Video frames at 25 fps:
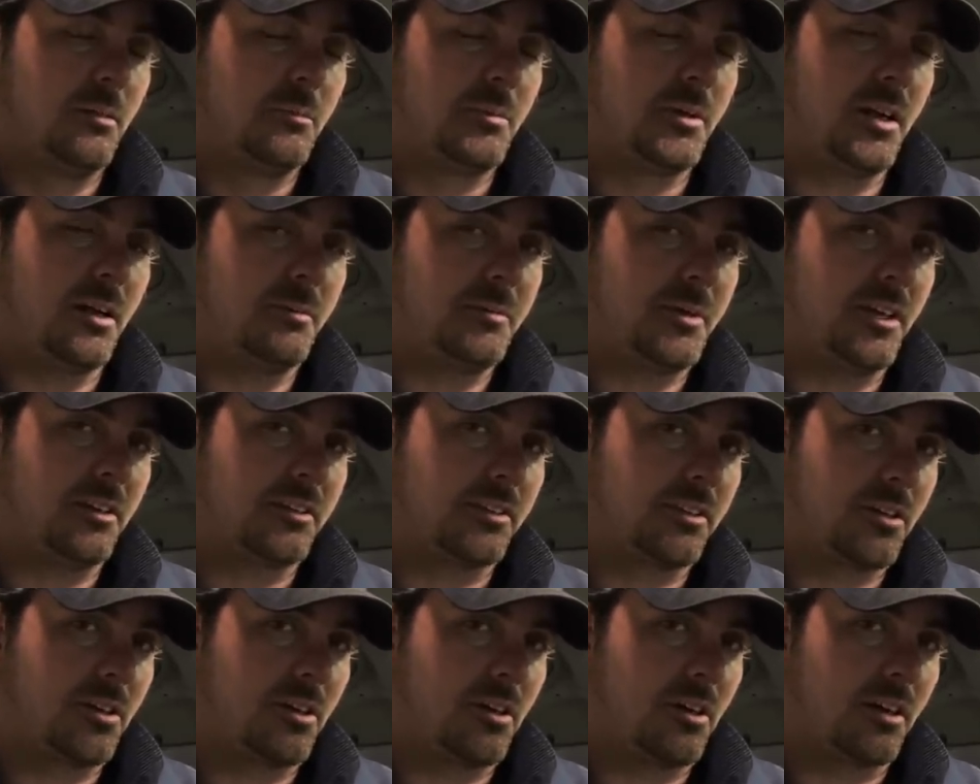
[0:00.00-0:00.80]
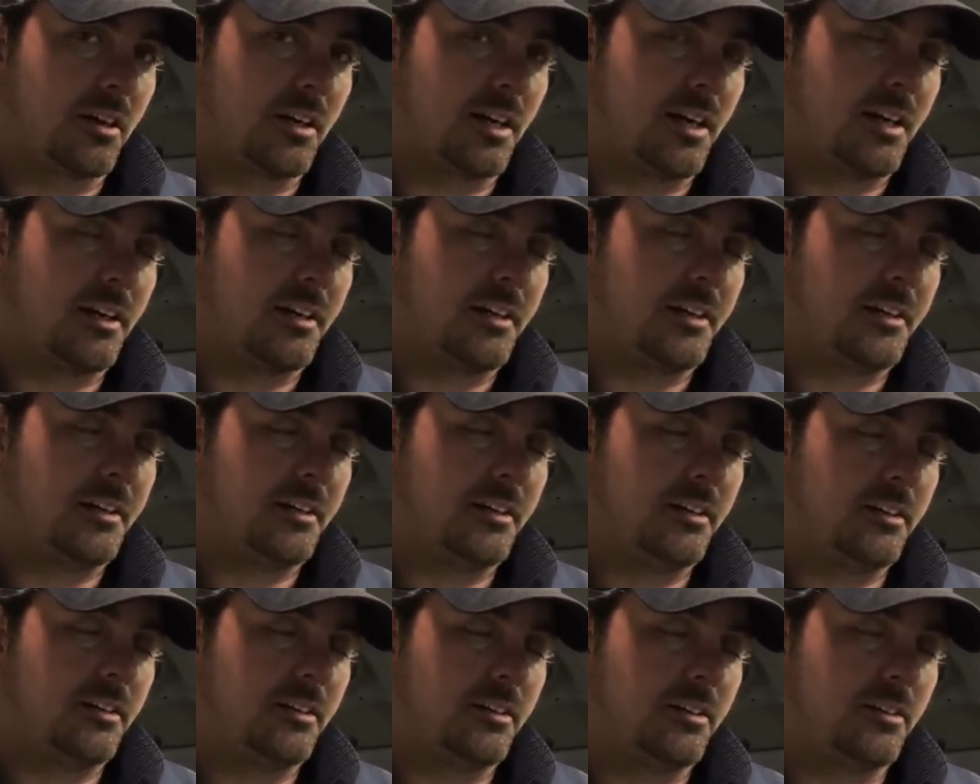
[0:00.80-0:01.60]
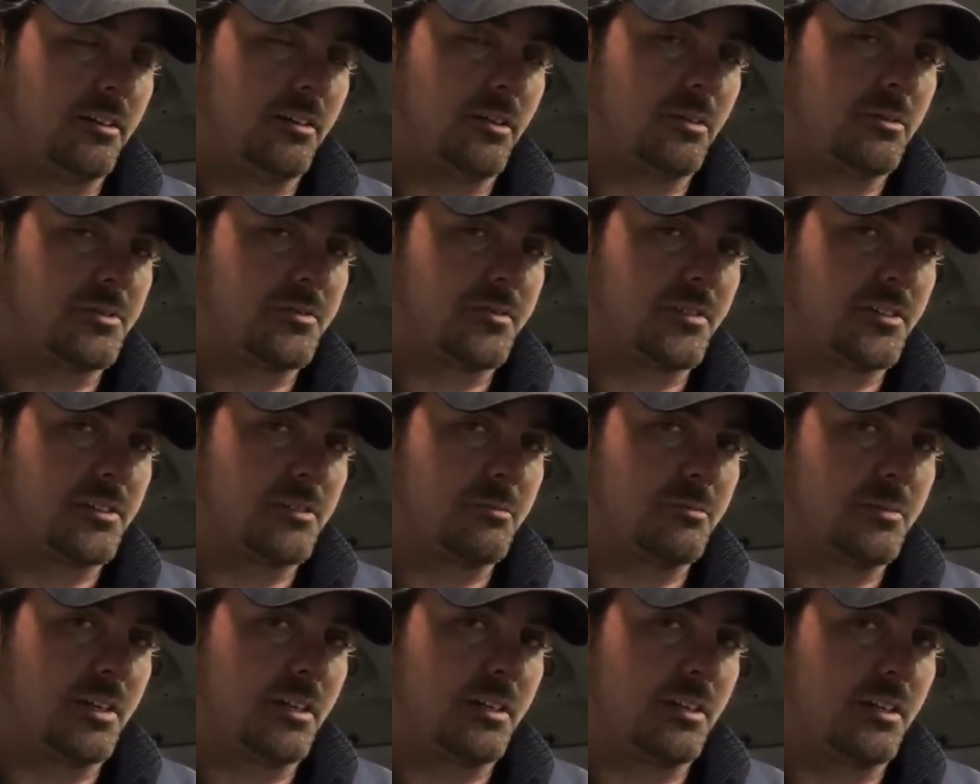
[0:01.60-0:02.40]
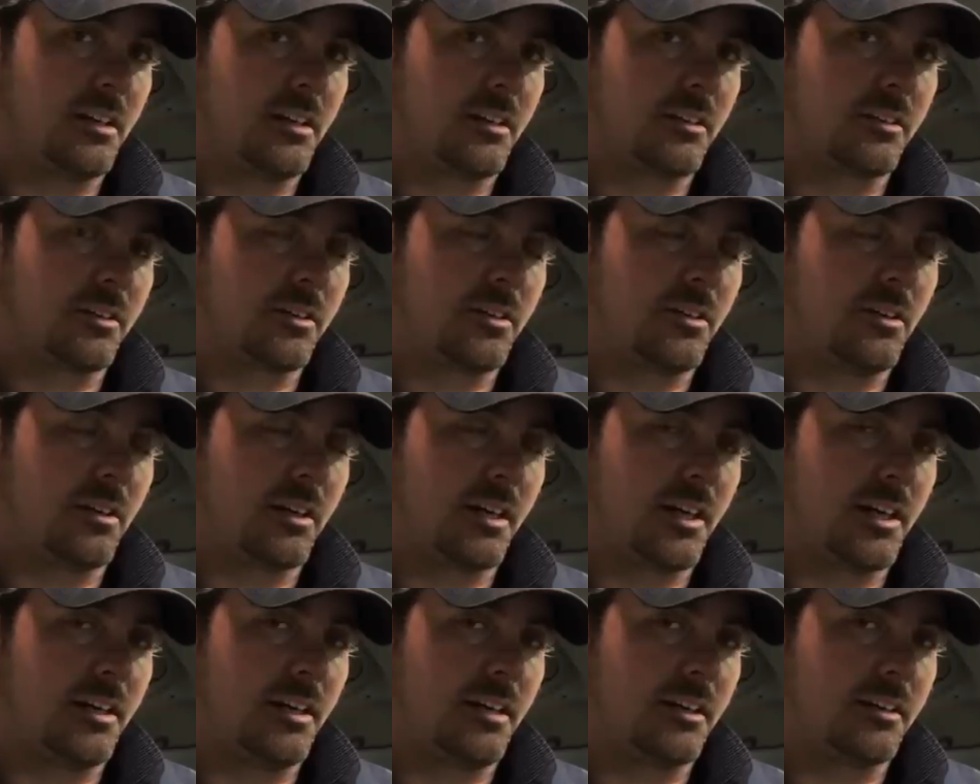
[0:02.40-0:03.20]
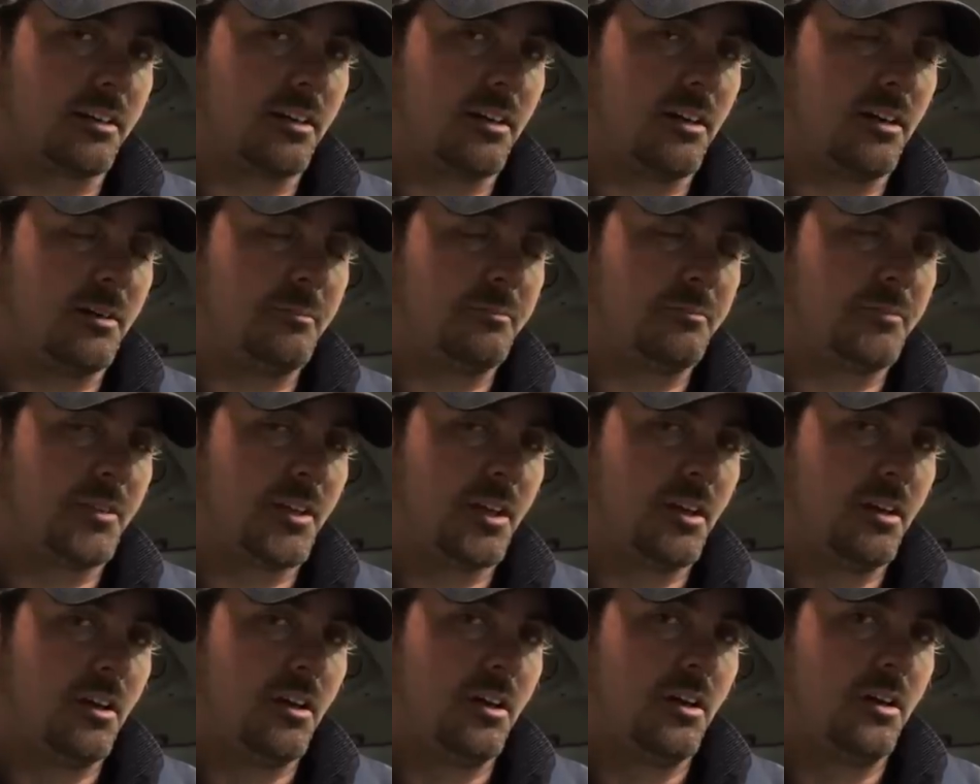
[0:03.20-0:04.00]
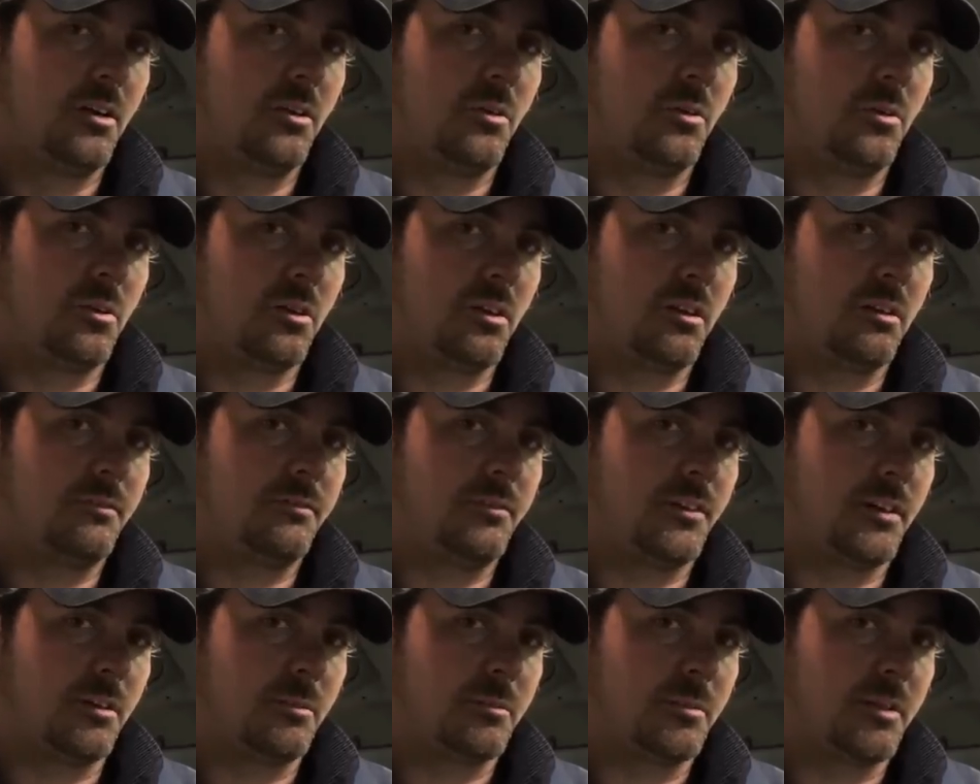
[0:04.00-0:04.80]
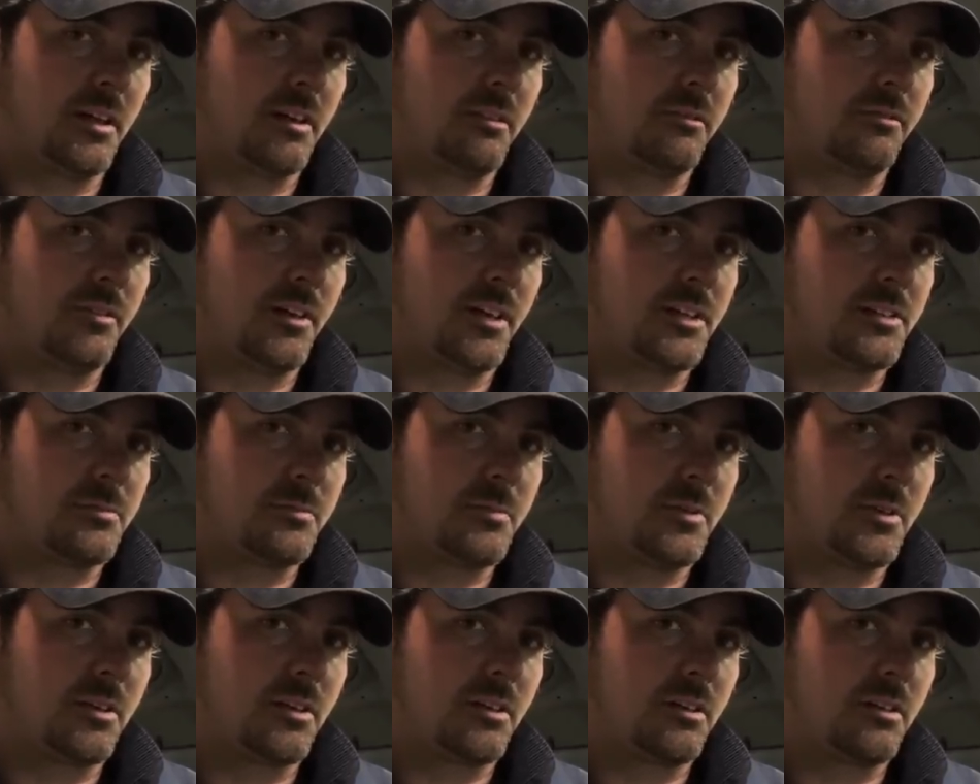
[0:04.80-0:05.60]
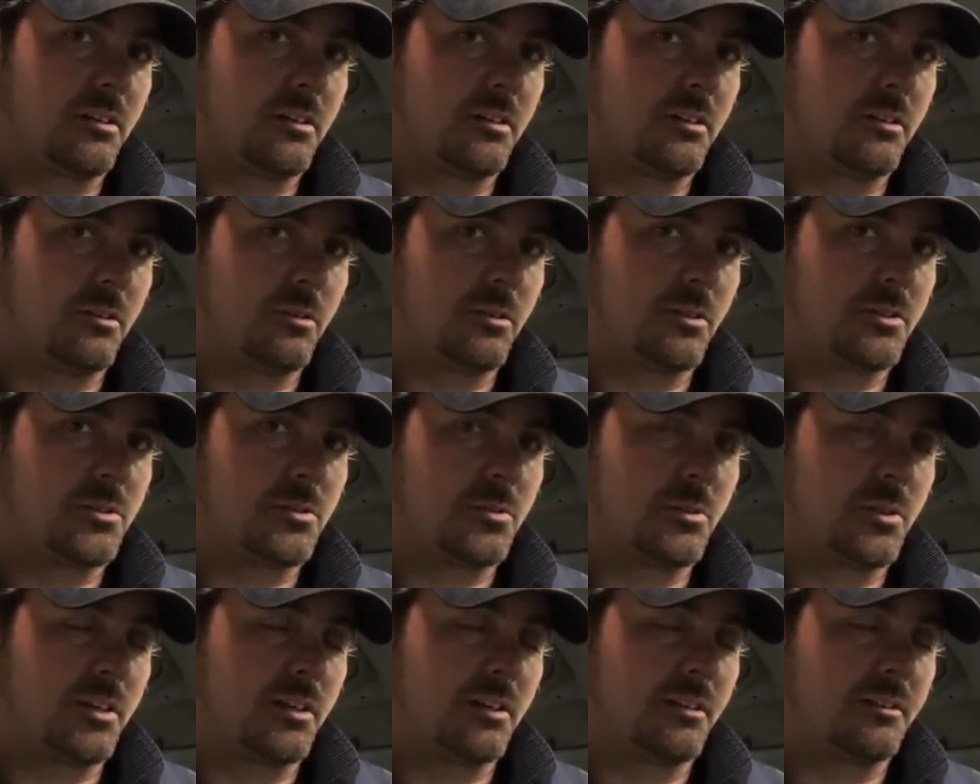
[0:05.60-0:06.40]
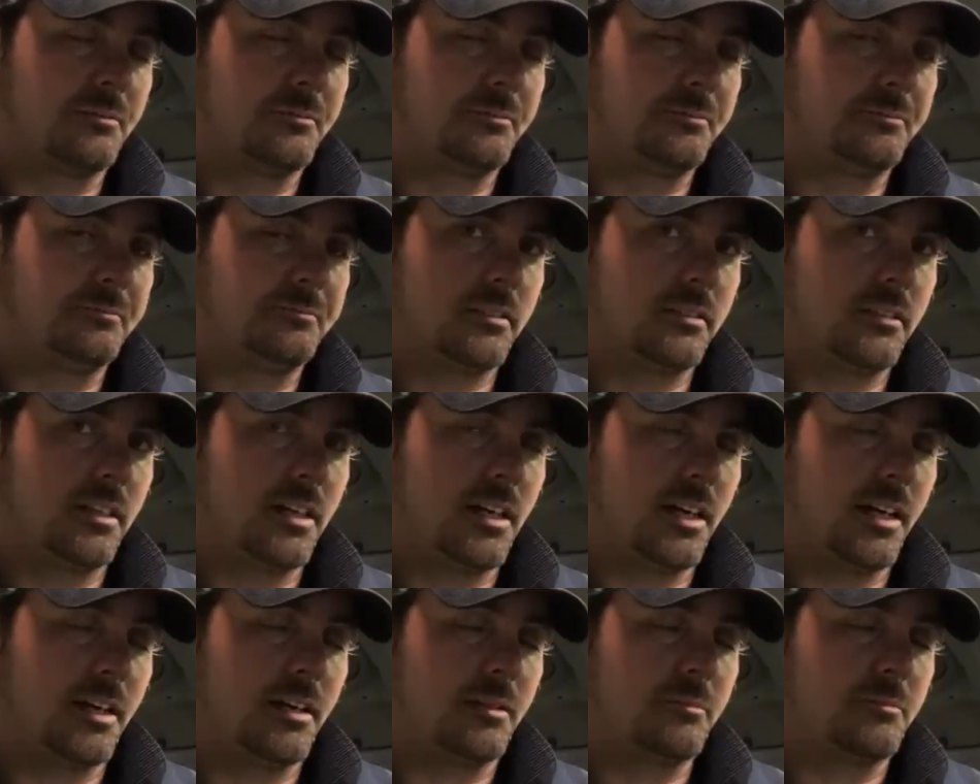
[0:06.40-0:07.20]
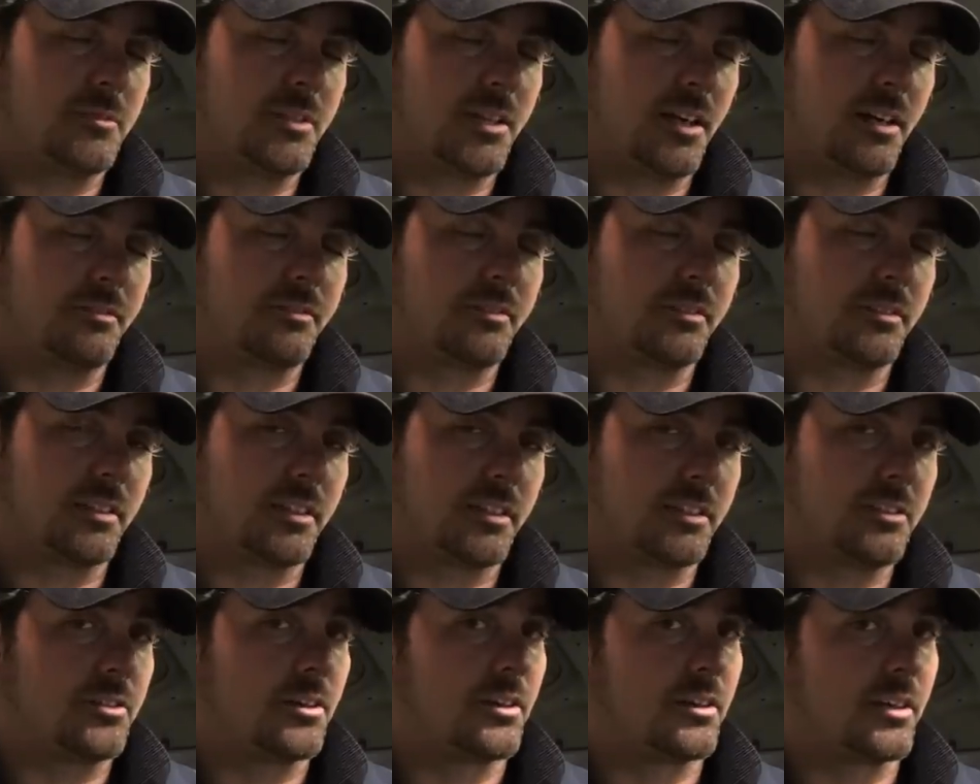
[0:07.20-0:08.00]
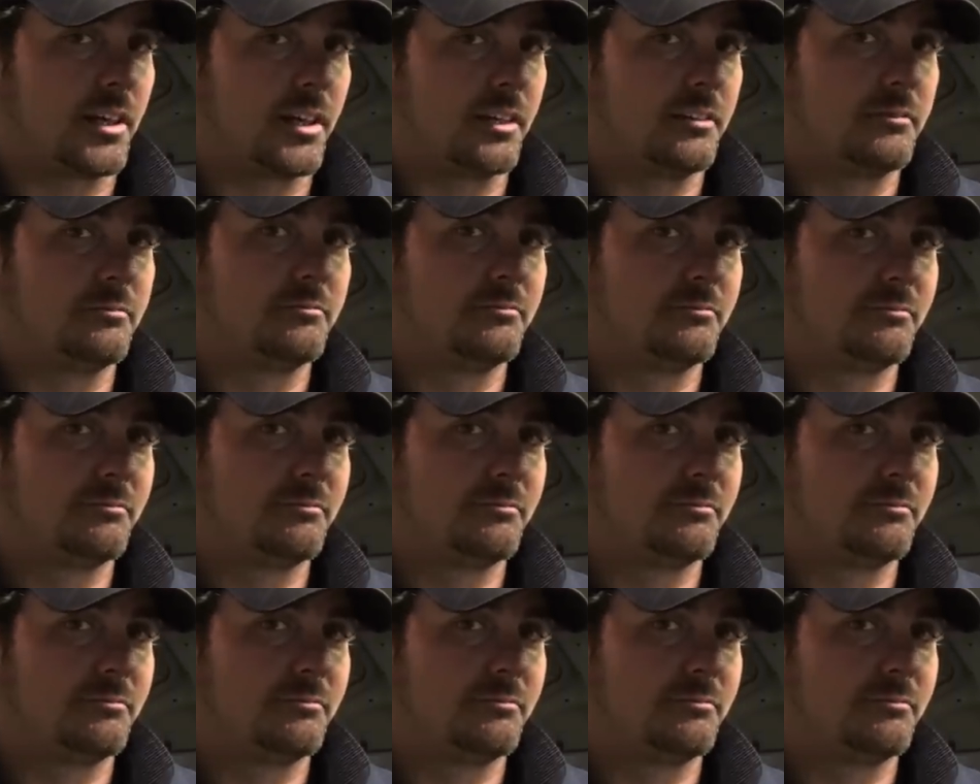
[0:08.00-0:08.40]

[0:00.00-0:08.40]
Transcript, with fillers: But I'm Eric the Car Guy. You can always visit me at ericthecarguy.com or follow me on Facebook or Twitter. I am definitely dirty.